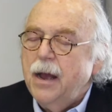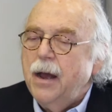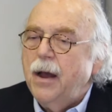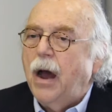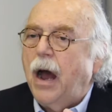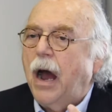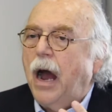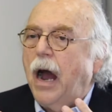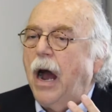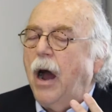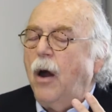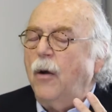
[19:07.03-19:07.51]

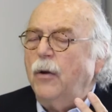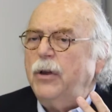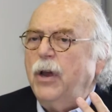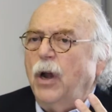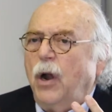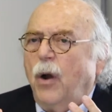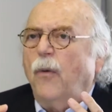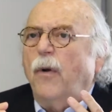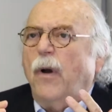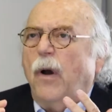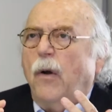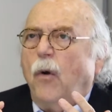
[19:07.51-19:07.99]

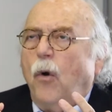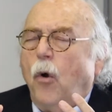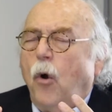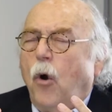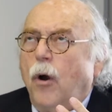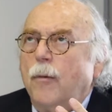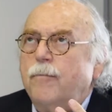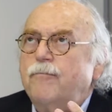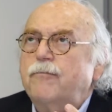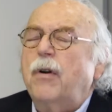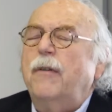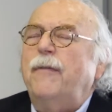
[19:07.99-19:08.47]

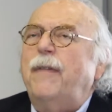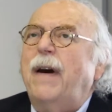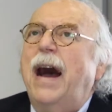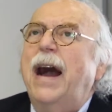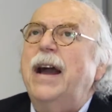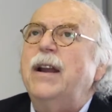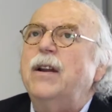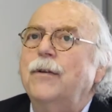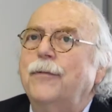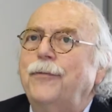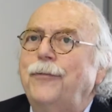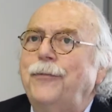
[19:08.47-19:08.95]
Or
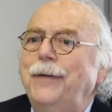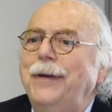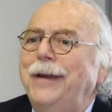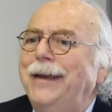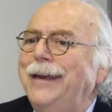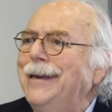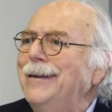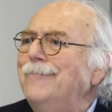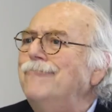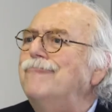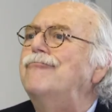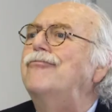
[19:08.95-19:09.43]
provider
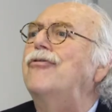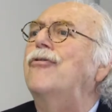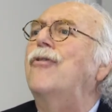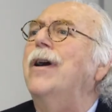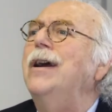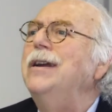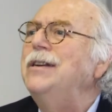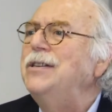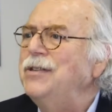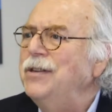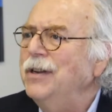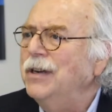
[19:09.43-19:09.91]
fee
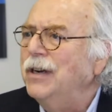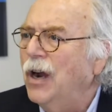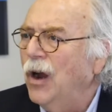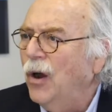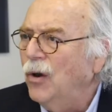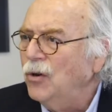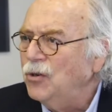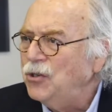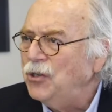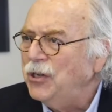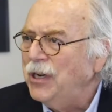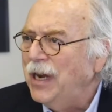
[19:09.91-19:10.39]
price
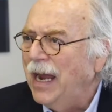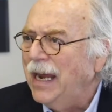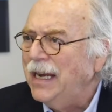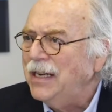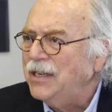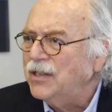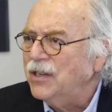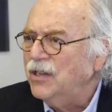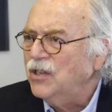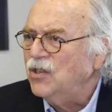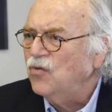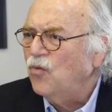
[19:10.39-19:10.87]

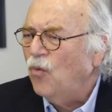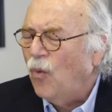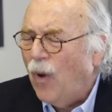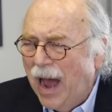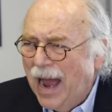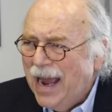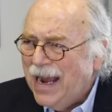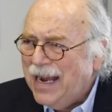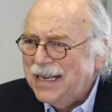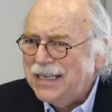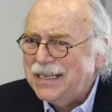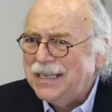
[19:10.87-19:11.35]
negotiations.
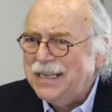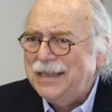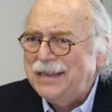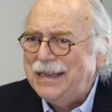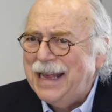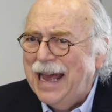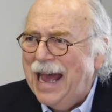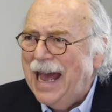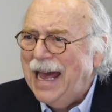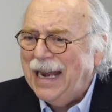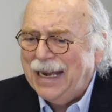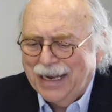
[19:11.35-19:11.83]
Why isn't
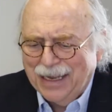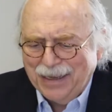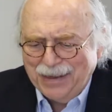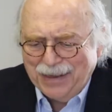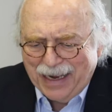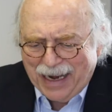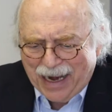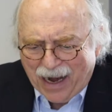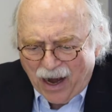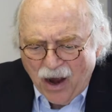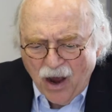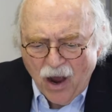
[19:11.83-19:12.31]
that in
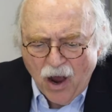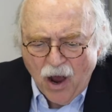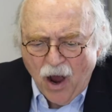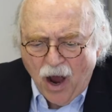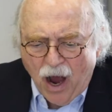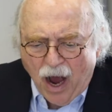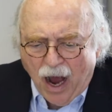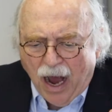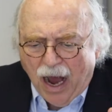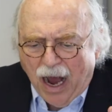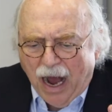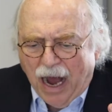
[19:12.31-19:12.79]
there?
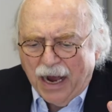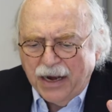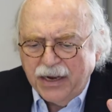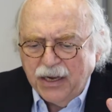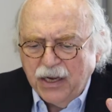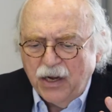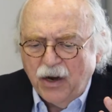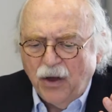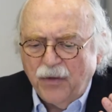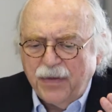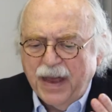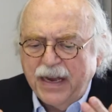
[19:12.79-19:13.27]

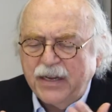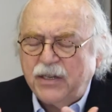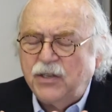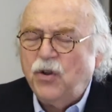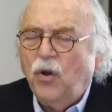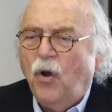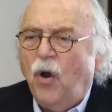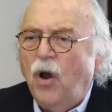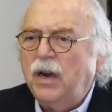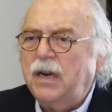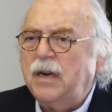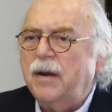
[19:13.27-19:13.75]
They
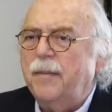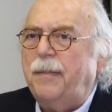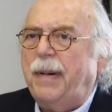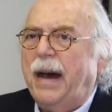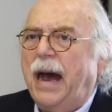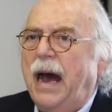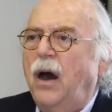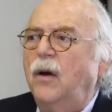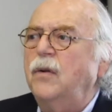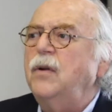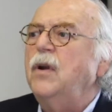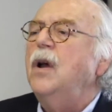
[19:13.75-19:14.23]
talk
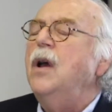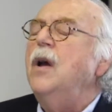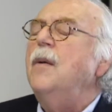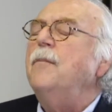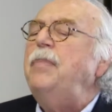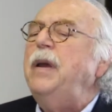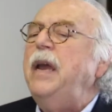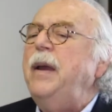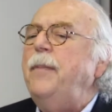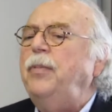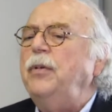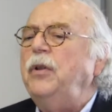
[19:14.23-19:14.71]
about
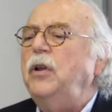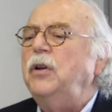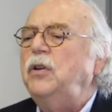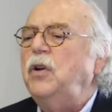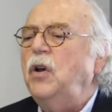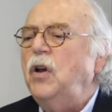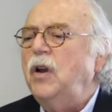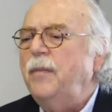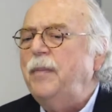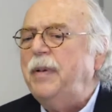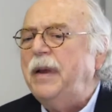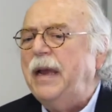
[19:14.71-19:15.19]
people are
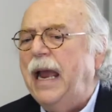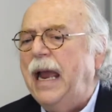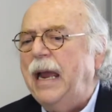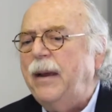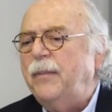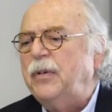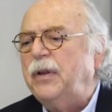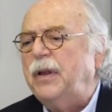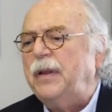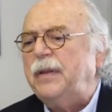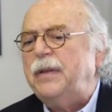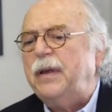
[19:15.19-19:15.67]
going to be
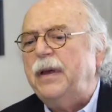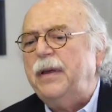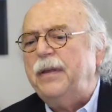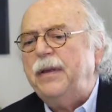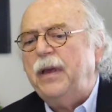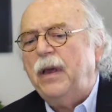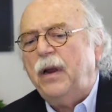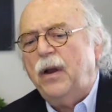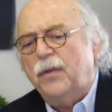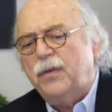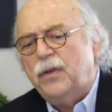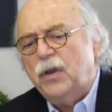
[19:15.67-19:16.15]
able,
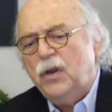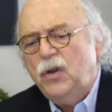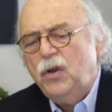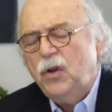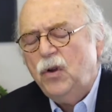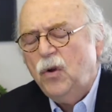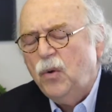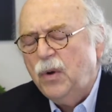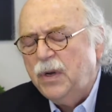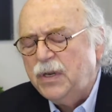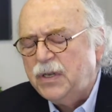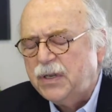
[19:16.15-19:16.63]

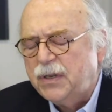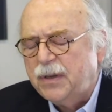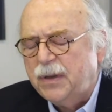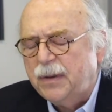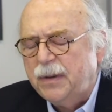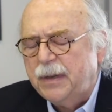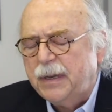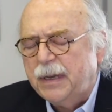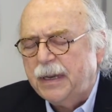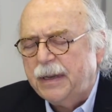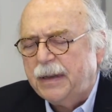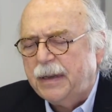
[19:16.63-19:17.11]

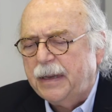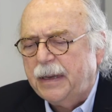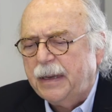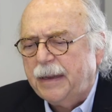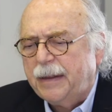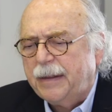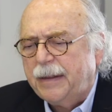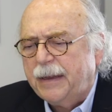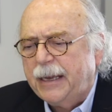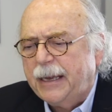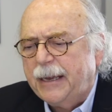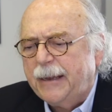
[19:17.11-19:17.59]

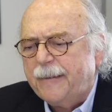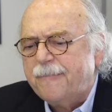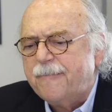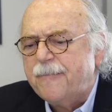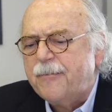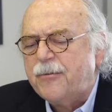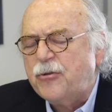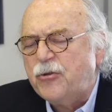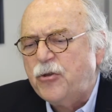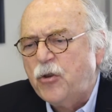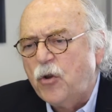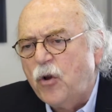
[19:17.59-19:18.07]
the
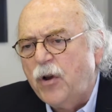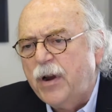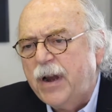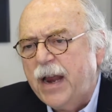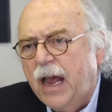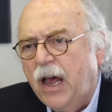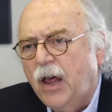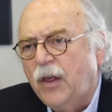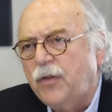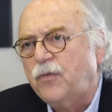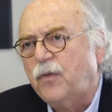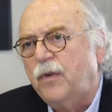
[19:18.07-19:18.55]
third
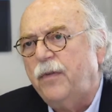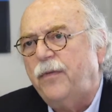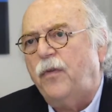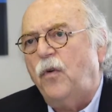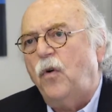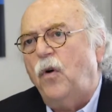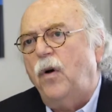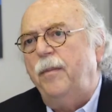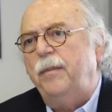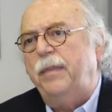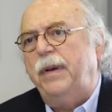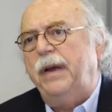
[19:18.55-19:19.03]
health
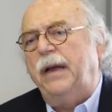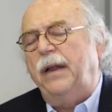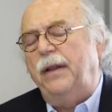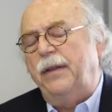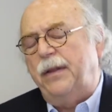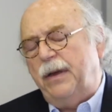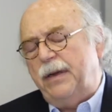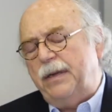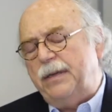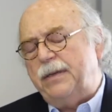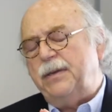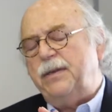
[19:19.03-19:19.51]
reform bill,
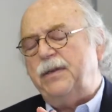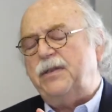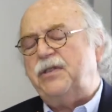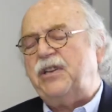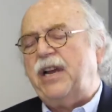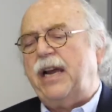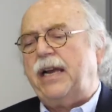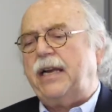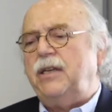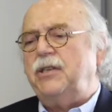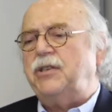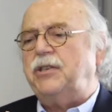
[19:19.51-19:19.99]
the
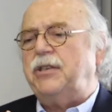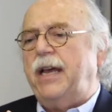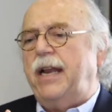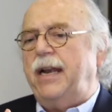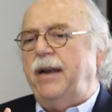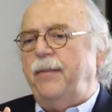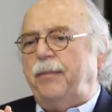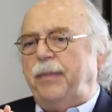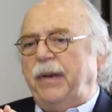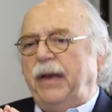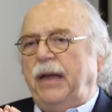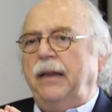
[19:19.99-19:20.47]
second
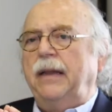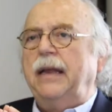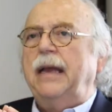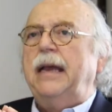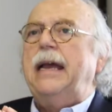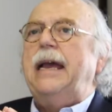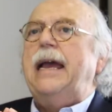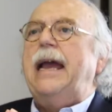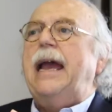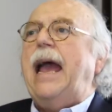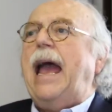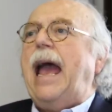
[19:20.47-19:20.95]
Senate bill,
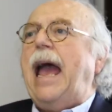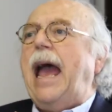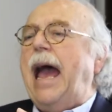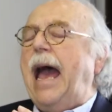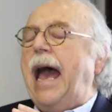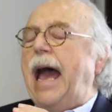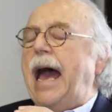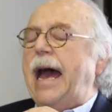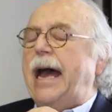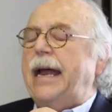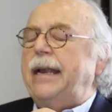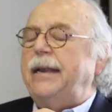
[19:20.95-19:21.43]

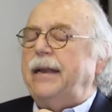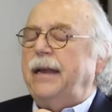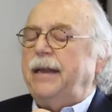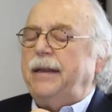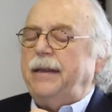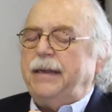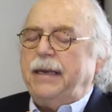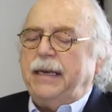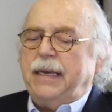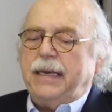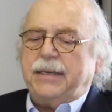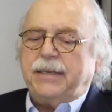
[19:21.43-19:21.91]
had
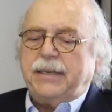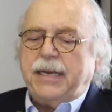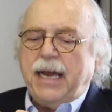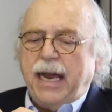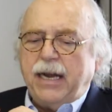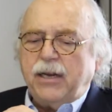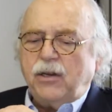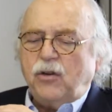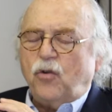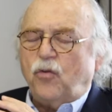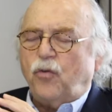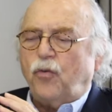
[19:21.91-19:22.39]
the
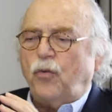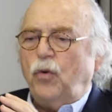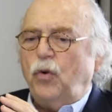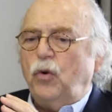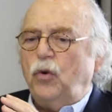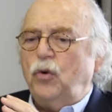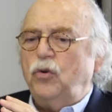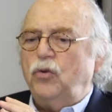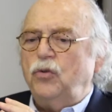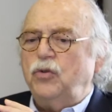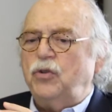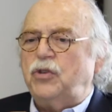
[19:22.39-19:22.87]
Ted
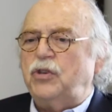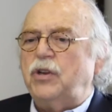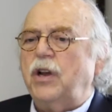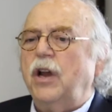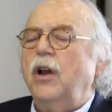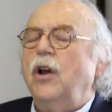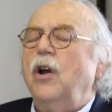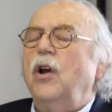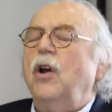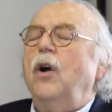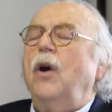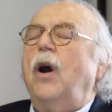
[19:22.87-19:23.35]
Cruz,
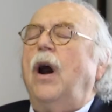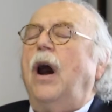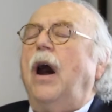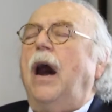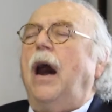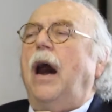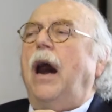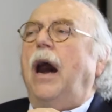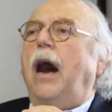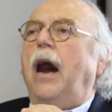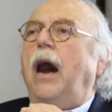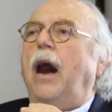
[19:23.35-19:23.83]

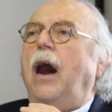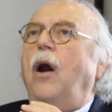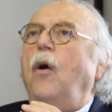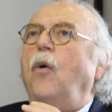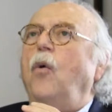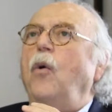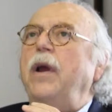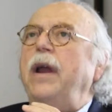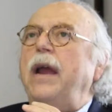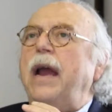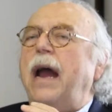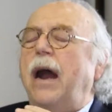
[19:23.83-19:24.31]

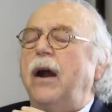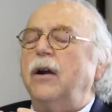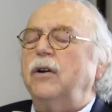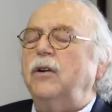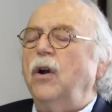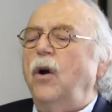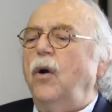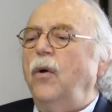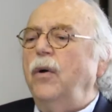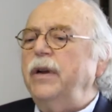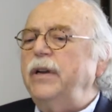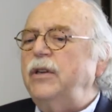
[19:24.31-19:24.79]
we are
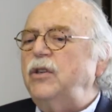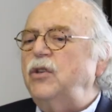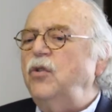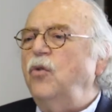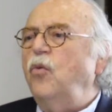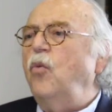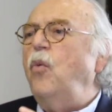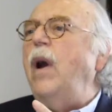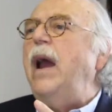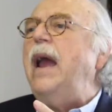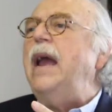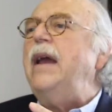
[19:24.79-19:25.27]
going to
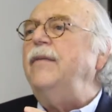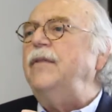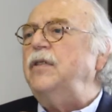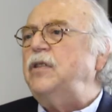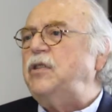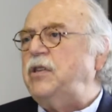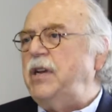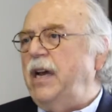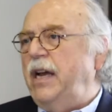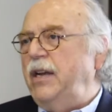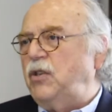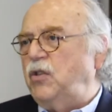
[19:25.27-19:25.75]
waive
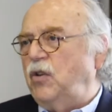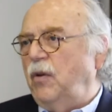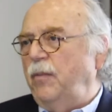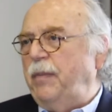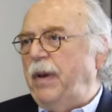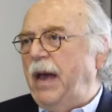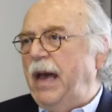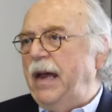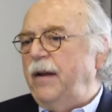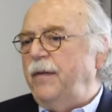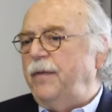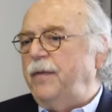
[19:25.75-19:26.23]
essential
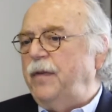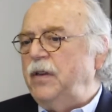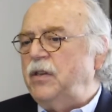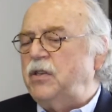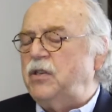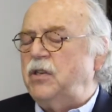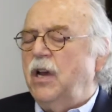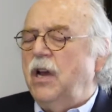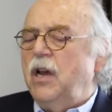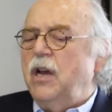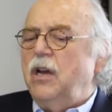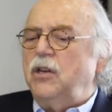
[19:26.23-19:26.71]

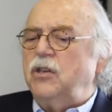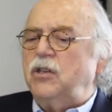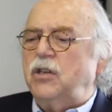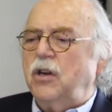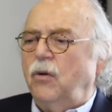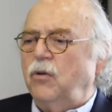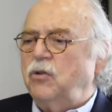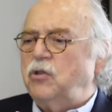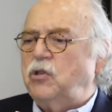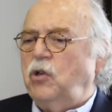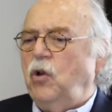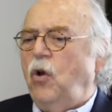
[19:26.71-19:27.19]
benefits.
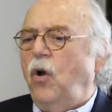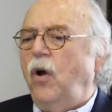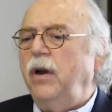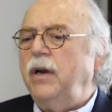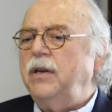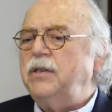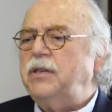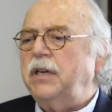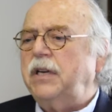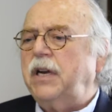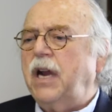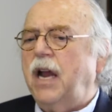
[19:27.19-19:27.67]
So as long
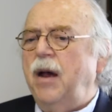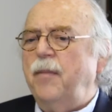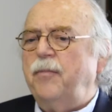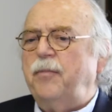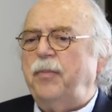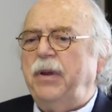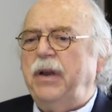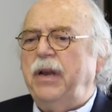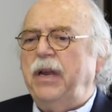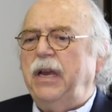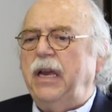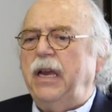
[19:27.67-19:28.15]
as
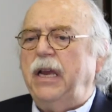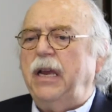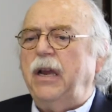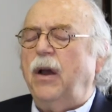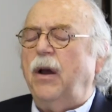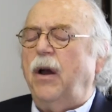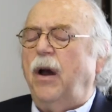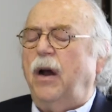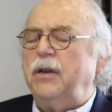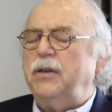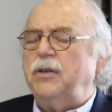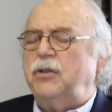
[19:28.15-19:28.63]

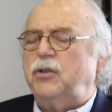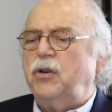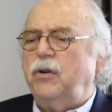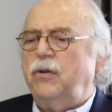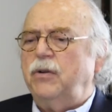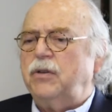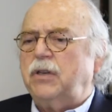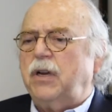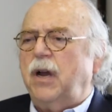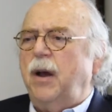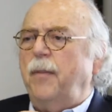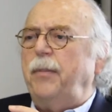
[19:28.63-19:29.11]

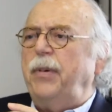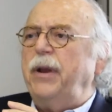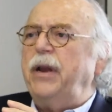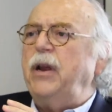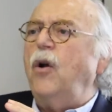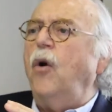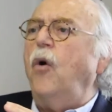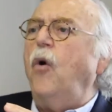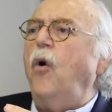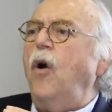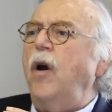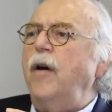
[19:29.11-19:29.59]
insurance company
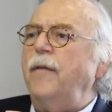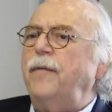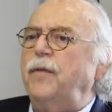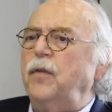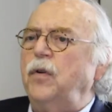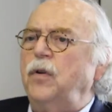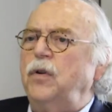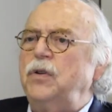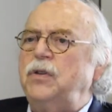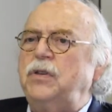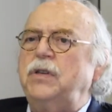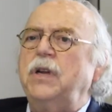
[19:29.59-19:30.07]

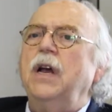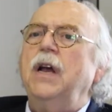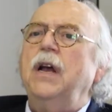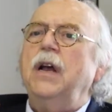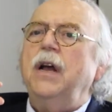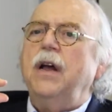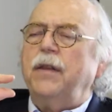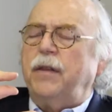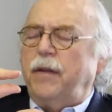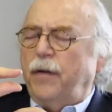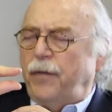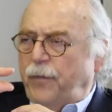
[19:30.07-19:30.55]
offers
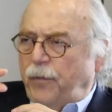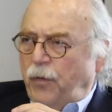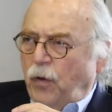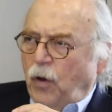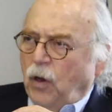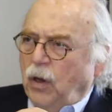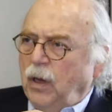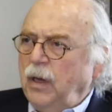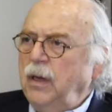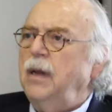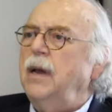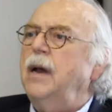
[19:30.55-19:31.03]
the
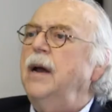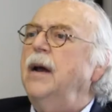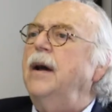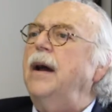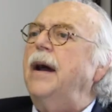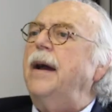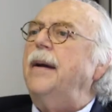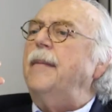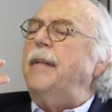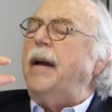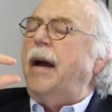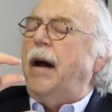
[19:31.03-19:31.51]
full
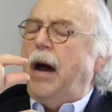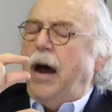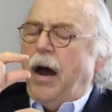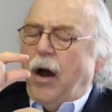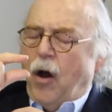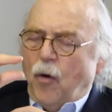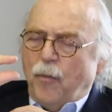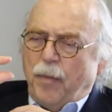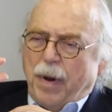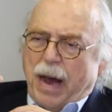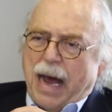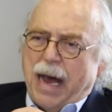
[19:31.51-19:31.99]

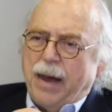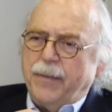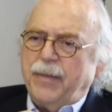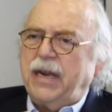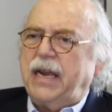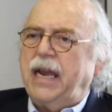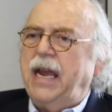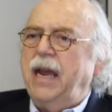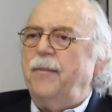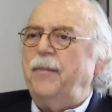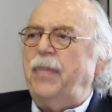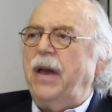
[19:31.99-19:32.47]

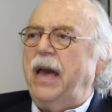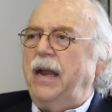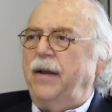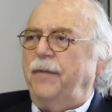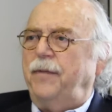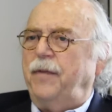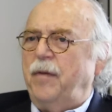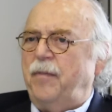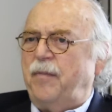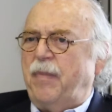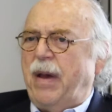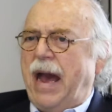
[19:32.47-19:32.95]
Obamacare
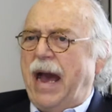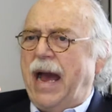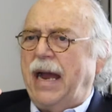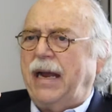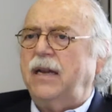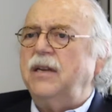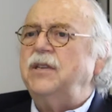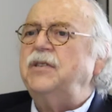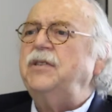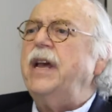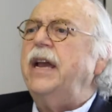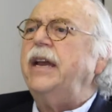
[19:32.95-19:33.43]
benefit
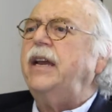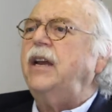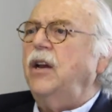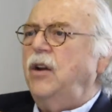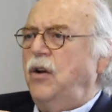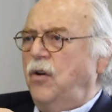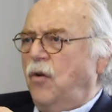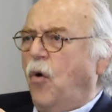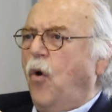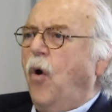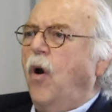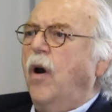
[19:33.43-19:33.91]
package, they can
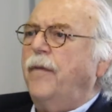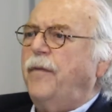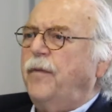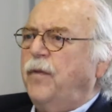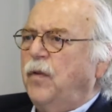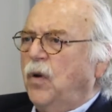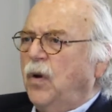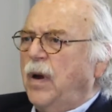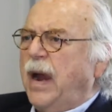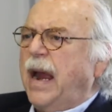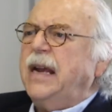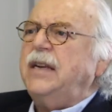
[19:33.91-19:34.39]

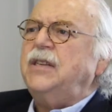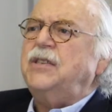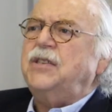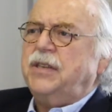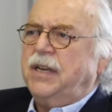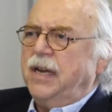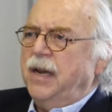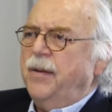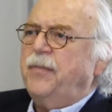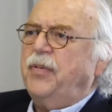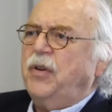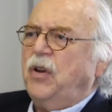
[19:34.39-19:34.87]
offer a
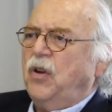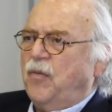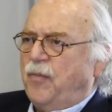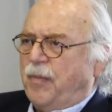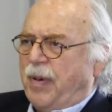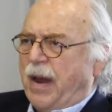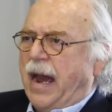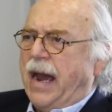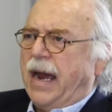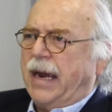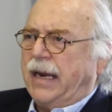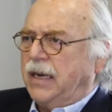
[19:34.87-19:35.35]
skimpier
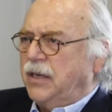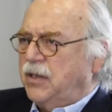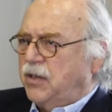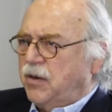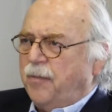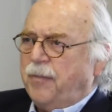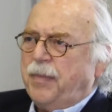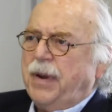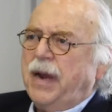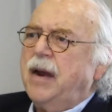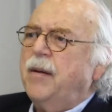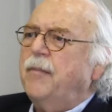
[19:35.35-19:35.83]
package, a
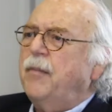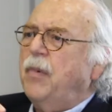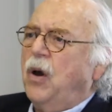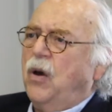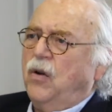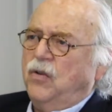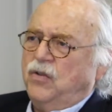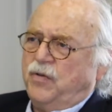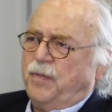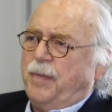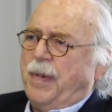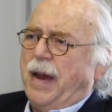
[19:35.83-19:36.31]
bare
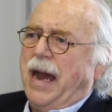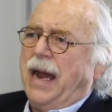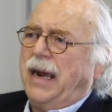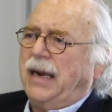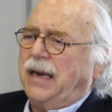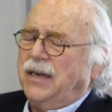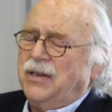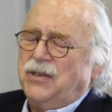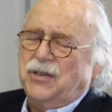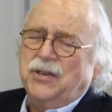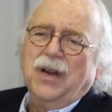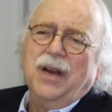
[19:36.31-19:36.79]
bones
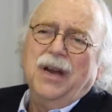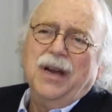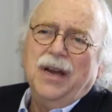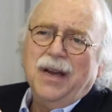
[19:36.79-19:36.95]
package.